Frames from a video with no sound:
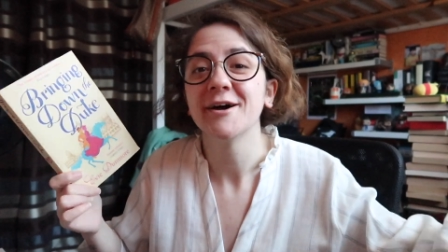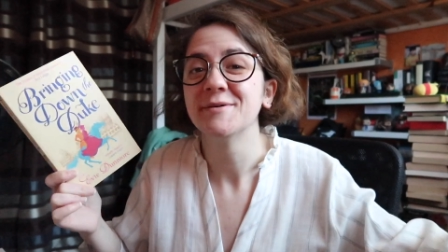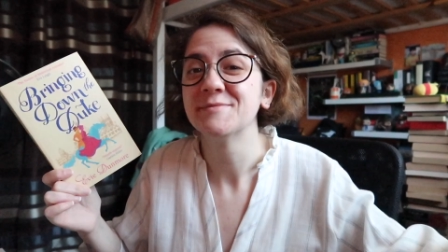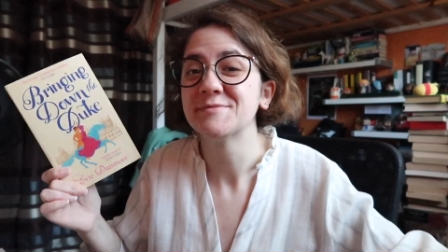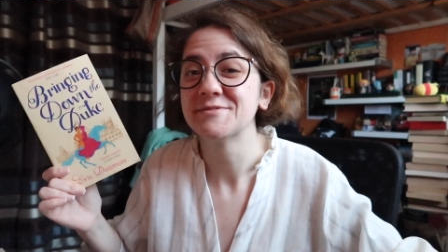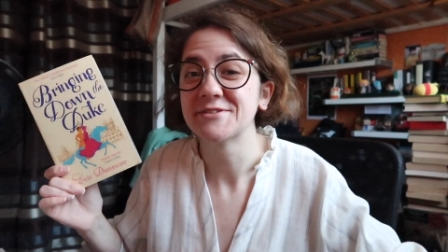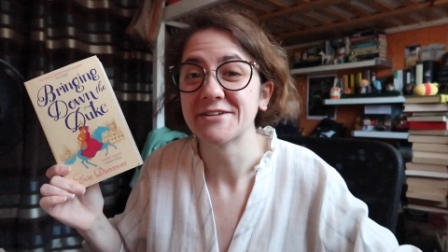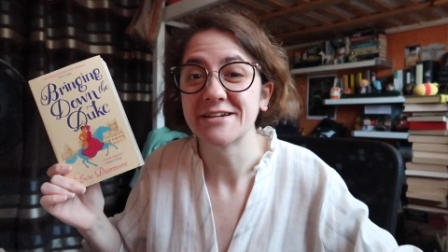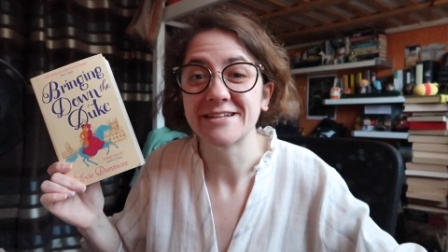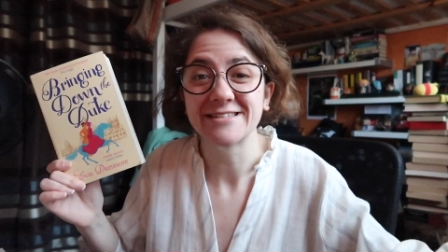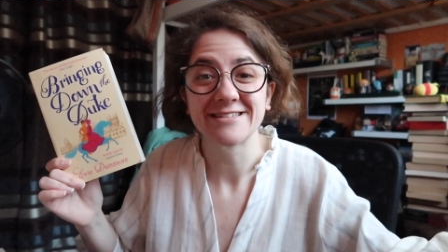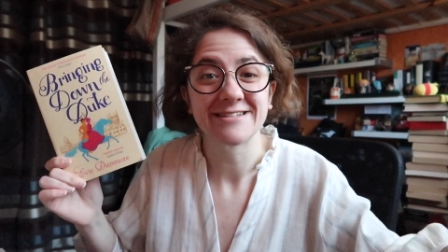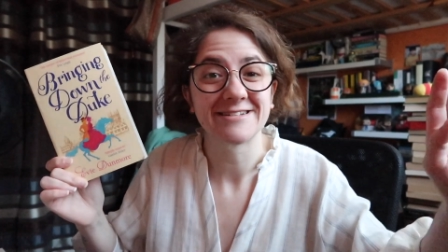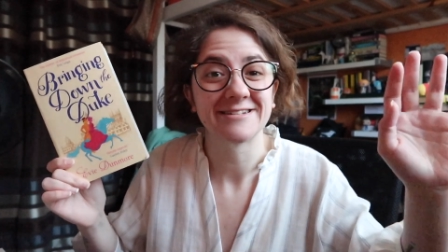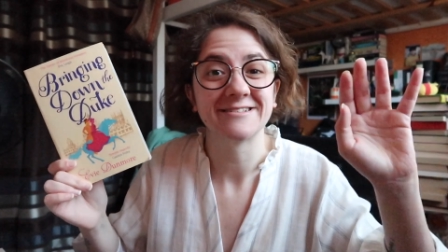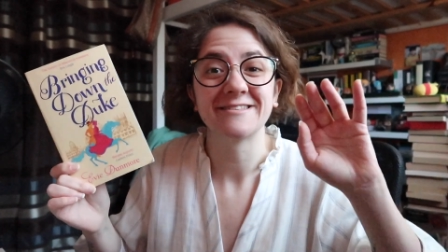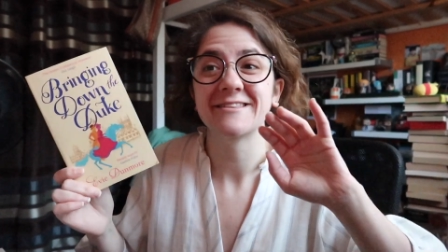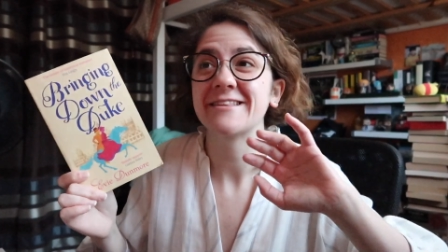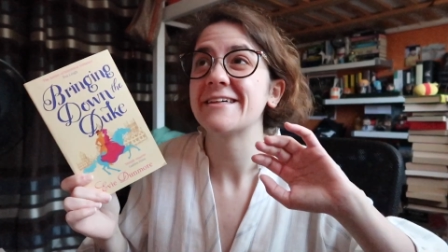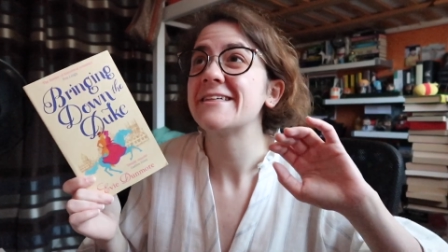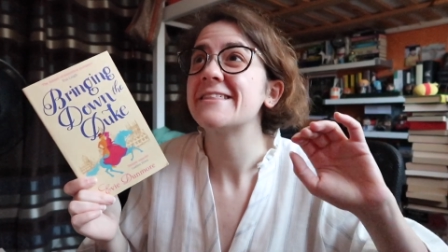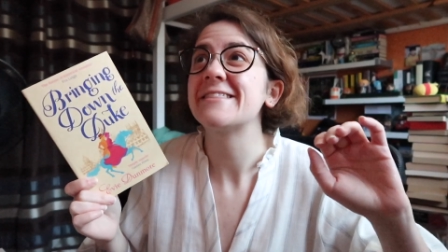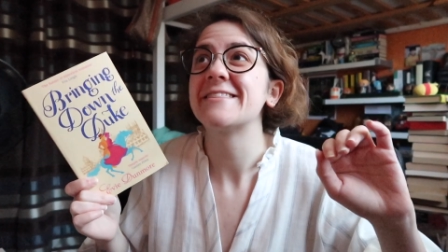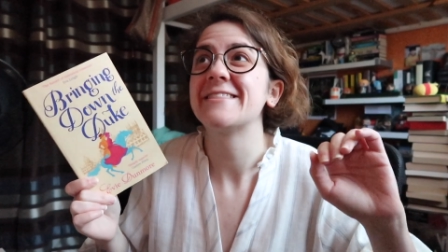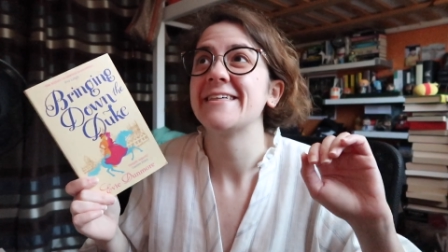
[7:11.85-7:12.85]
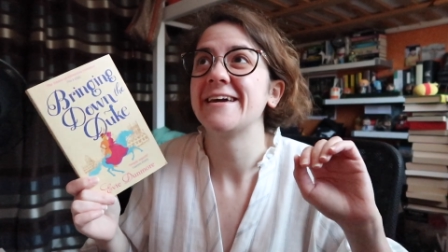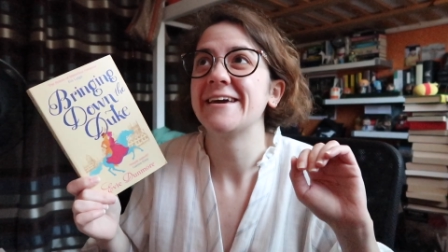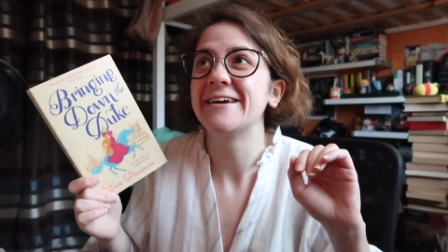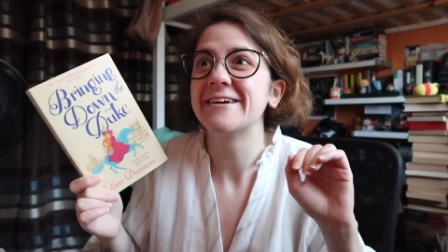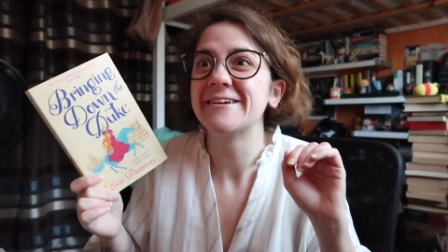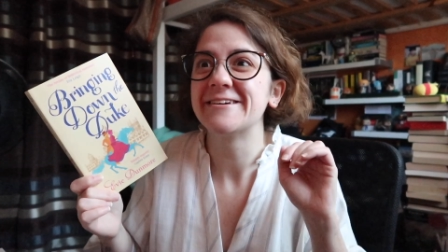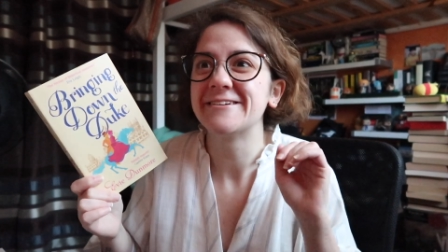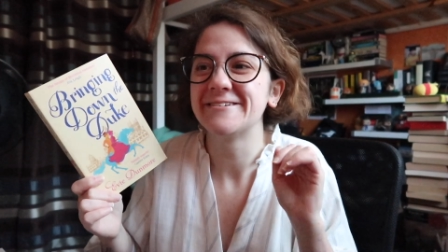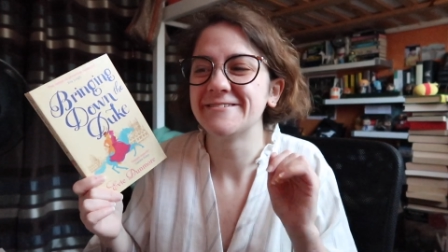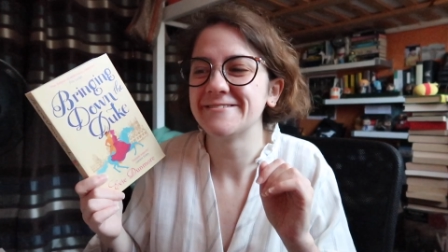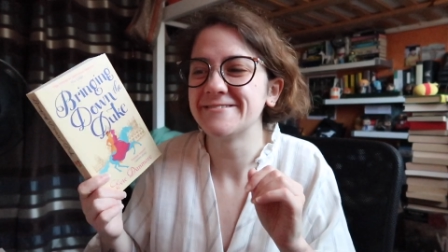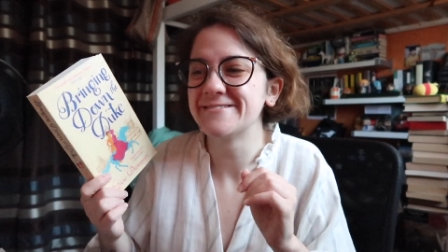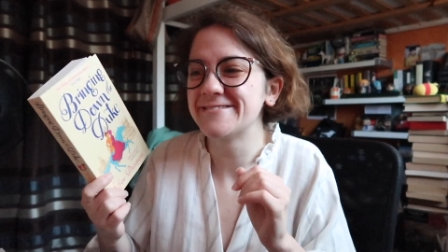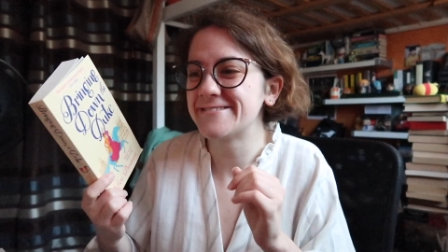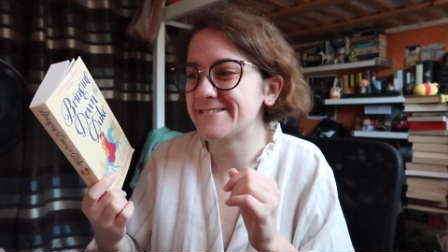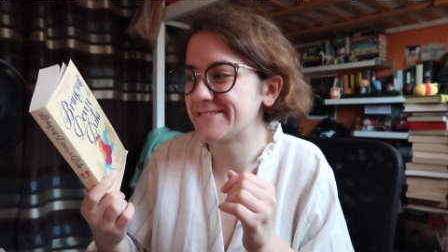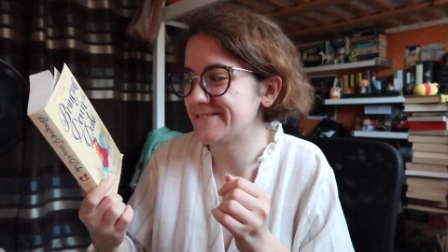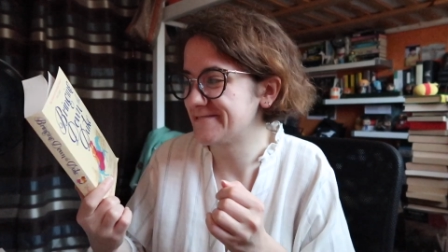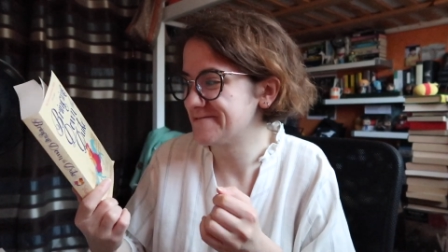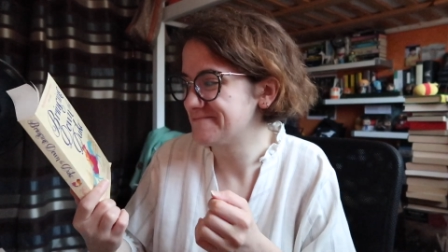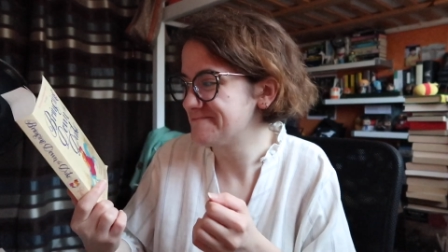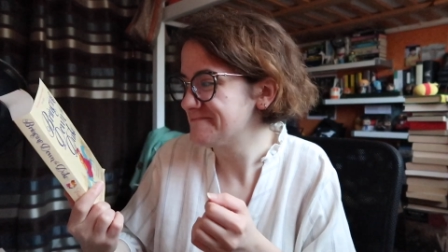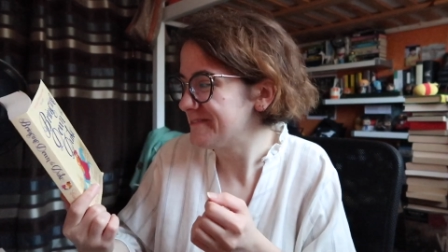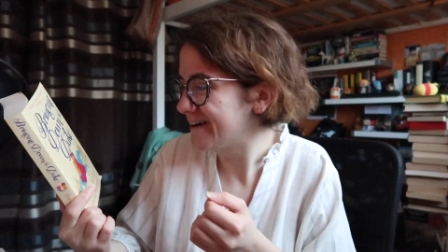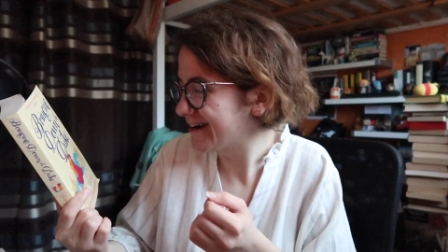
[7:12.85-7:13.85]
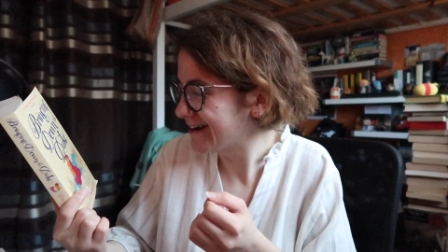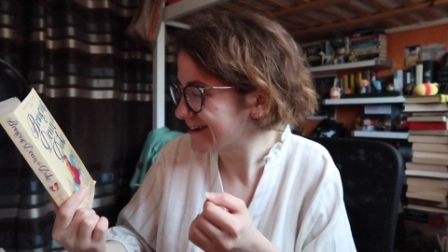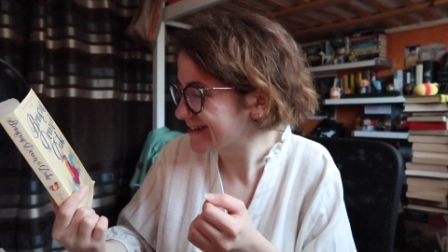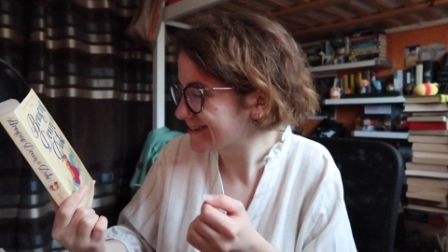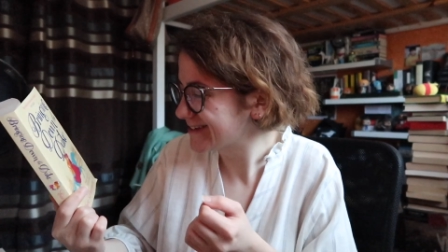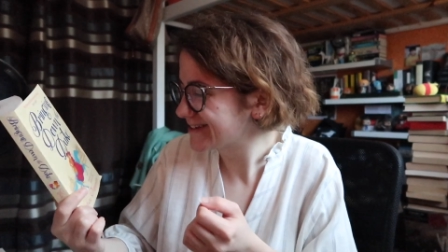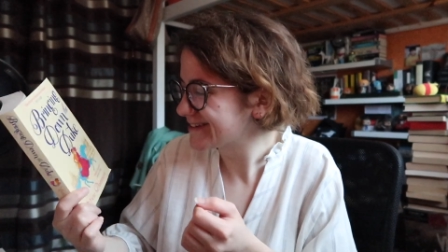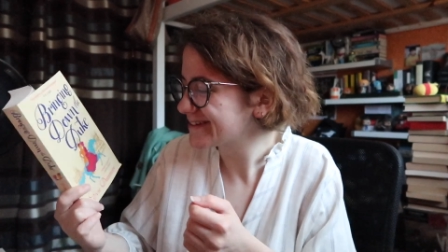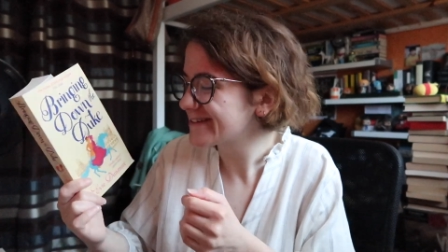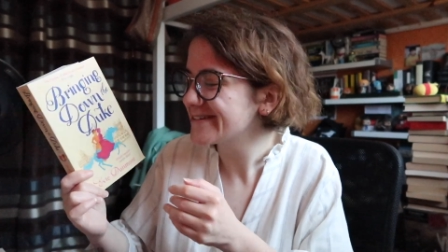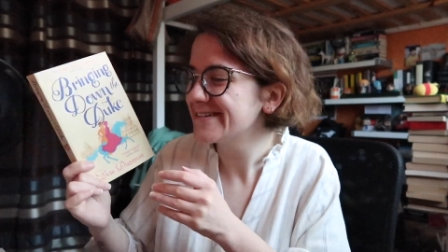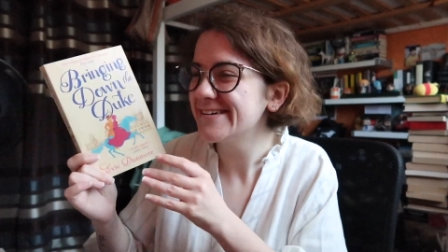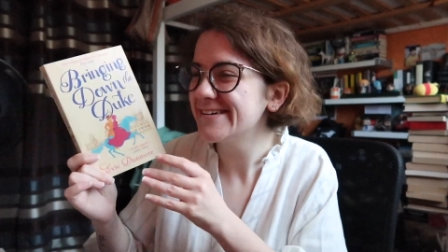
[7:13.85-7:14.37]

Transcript: I'm so excited. Thank you so much.